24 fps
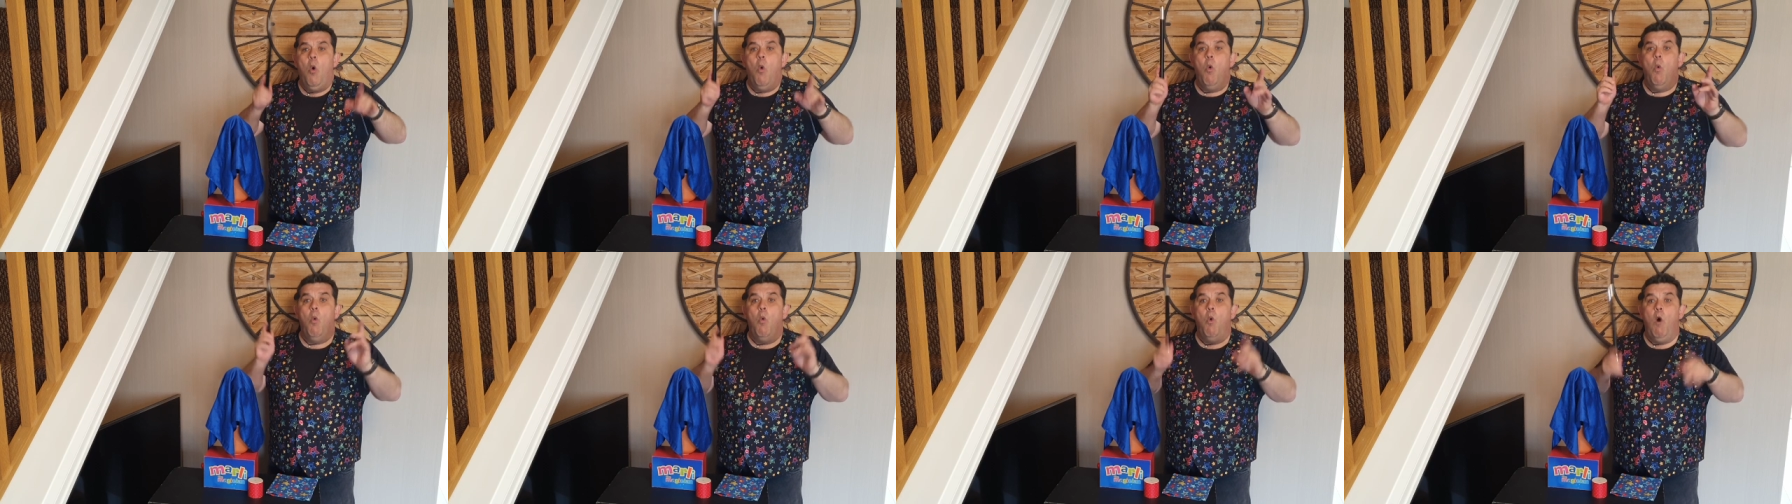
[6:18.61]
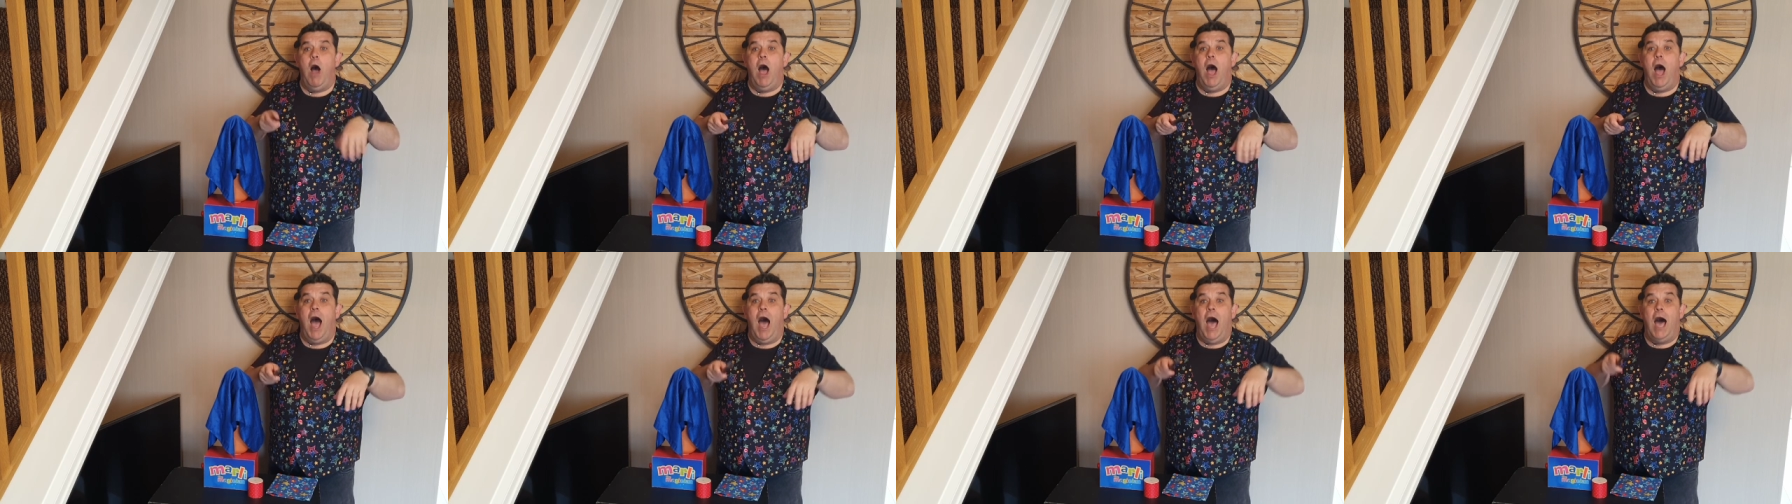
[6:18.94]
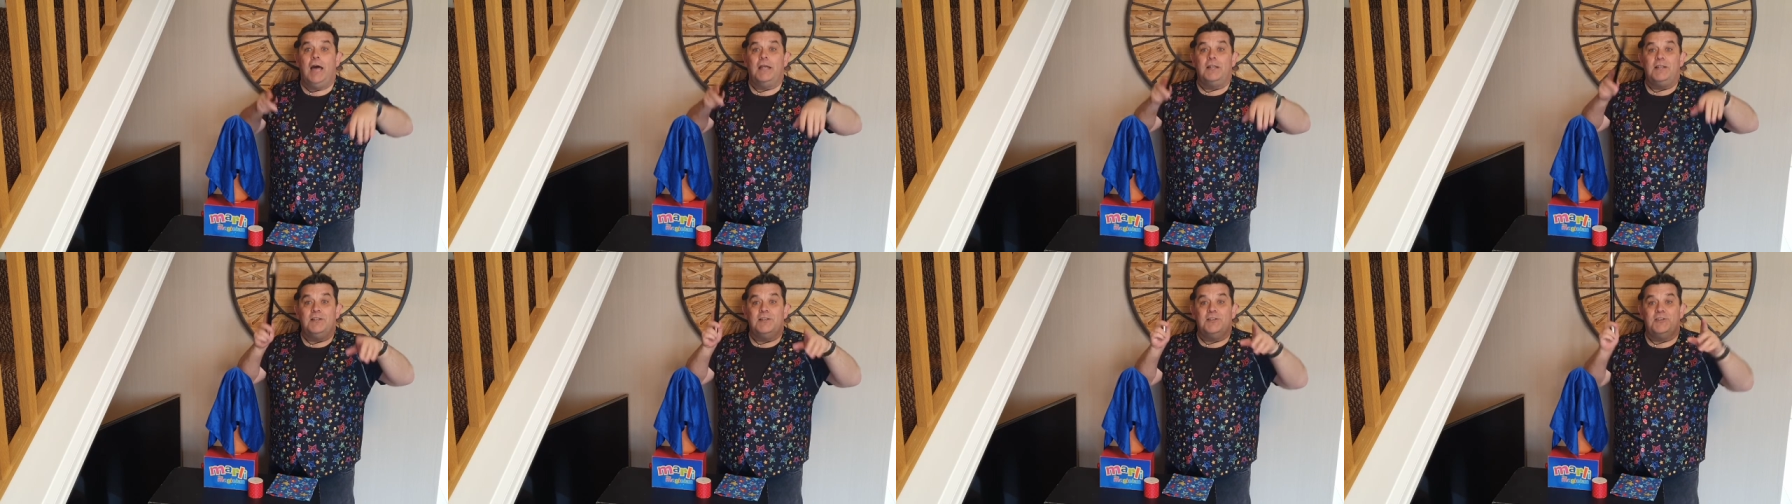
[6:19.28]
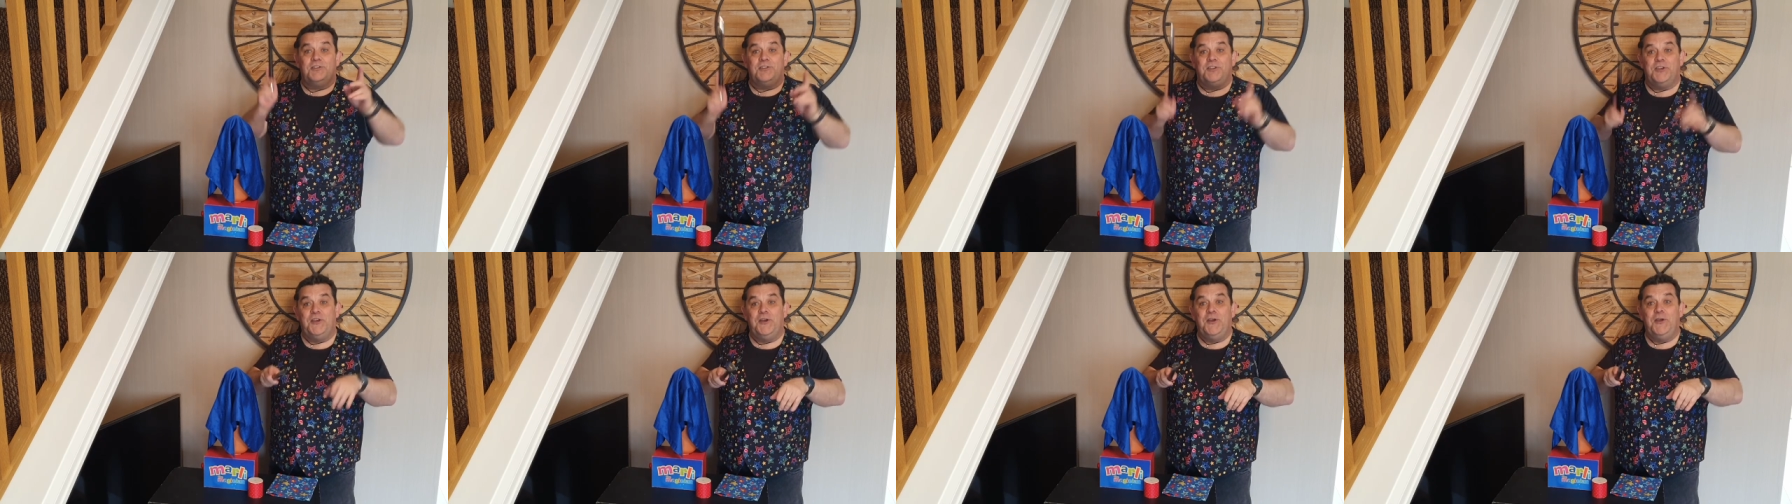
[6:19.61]
One,
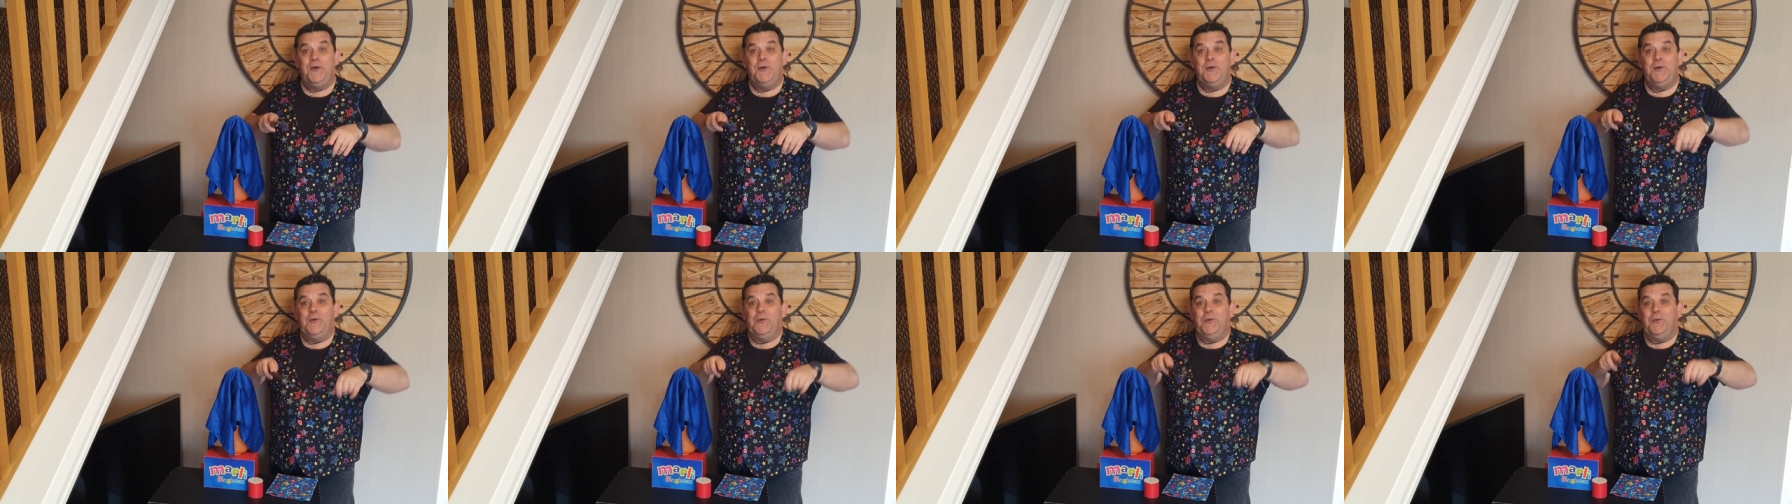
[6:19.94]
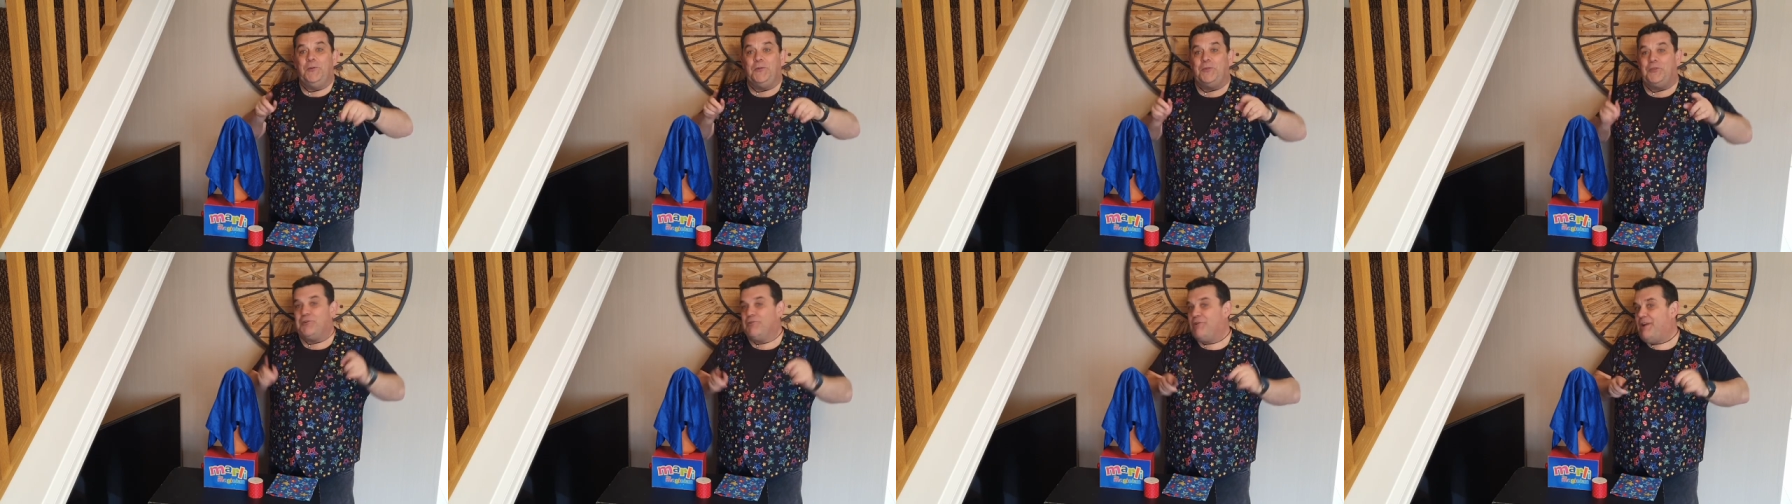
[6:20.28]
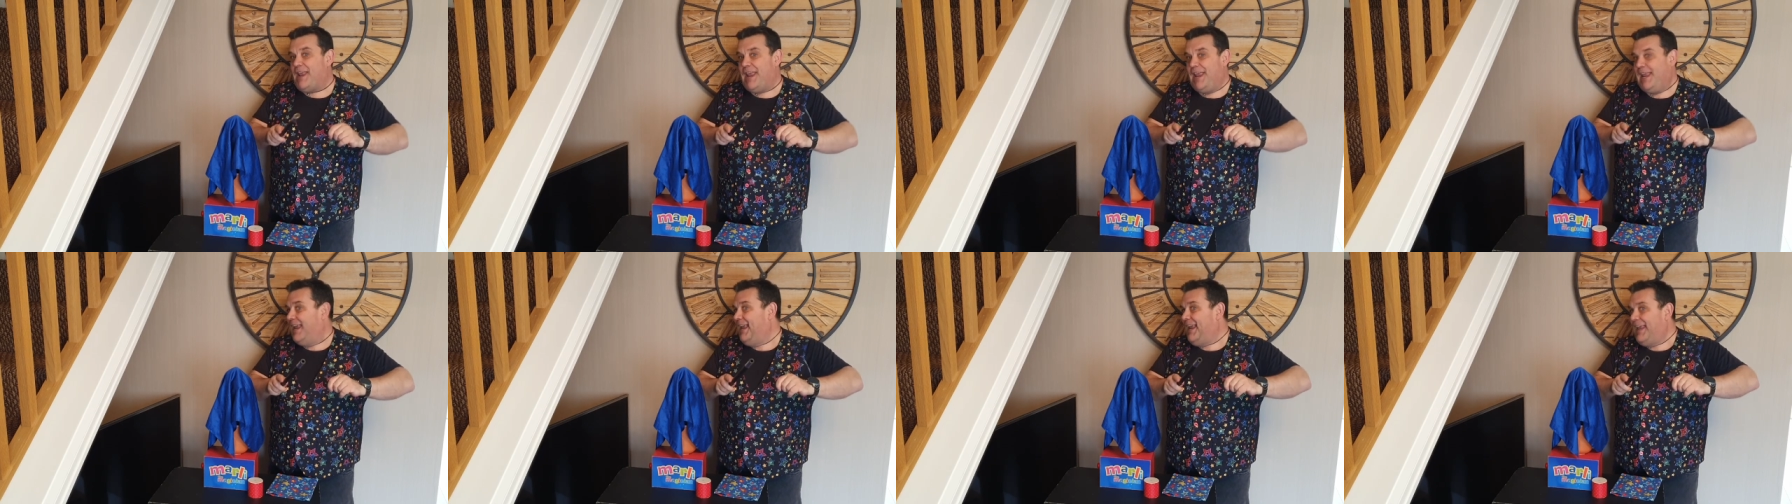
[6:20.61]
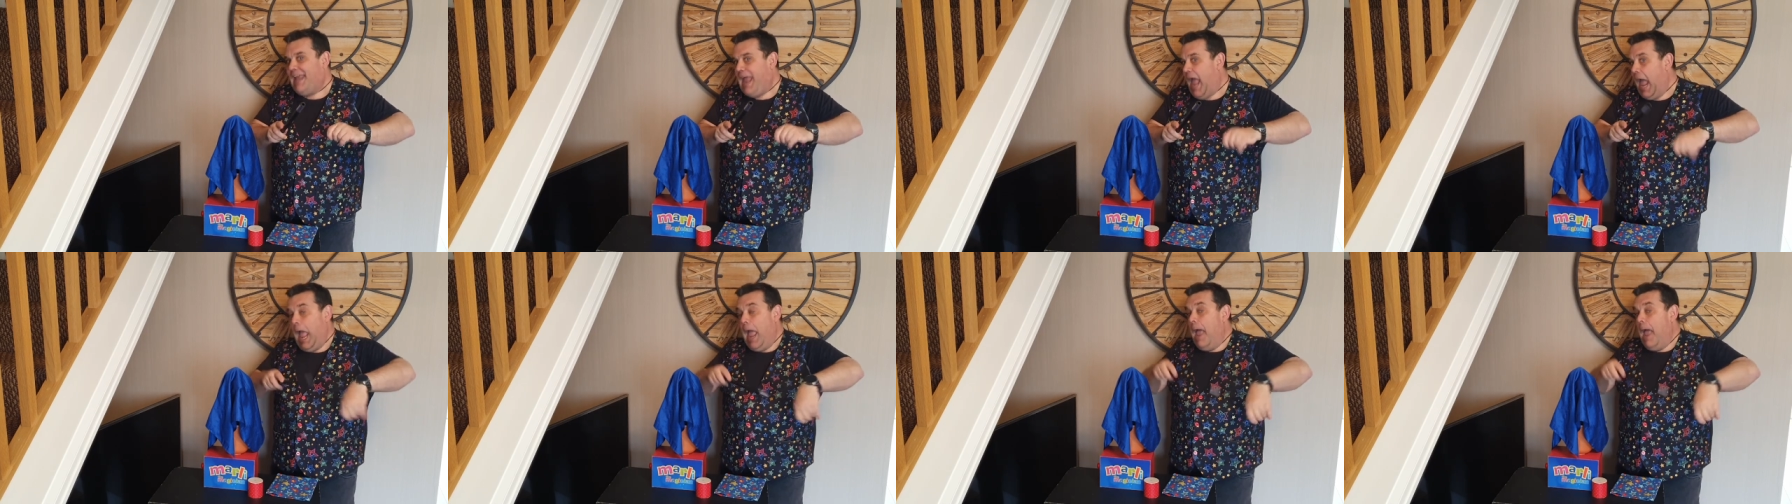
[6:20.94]
two, three,